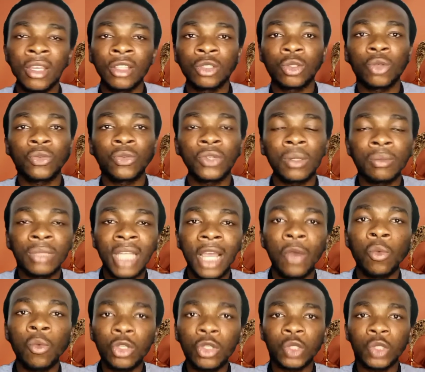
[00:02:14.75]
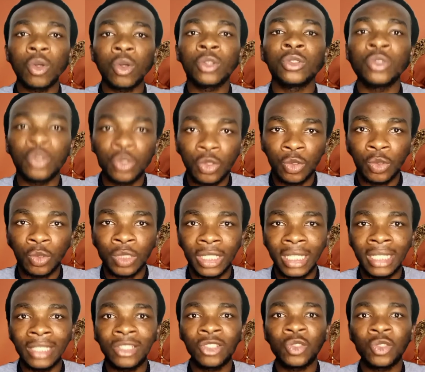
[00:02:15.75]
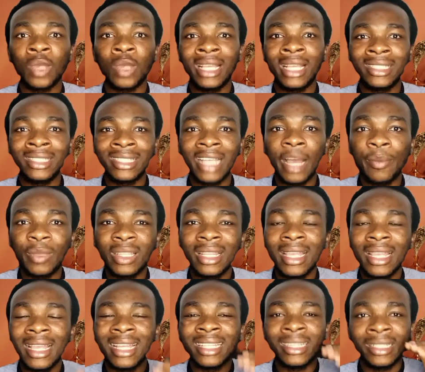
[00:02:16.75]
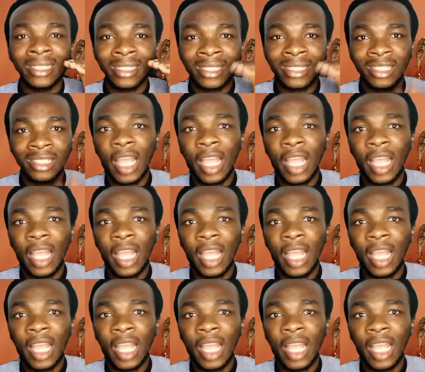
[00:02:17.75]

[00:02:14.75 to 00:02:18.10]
So from now, what you want to do is to examine the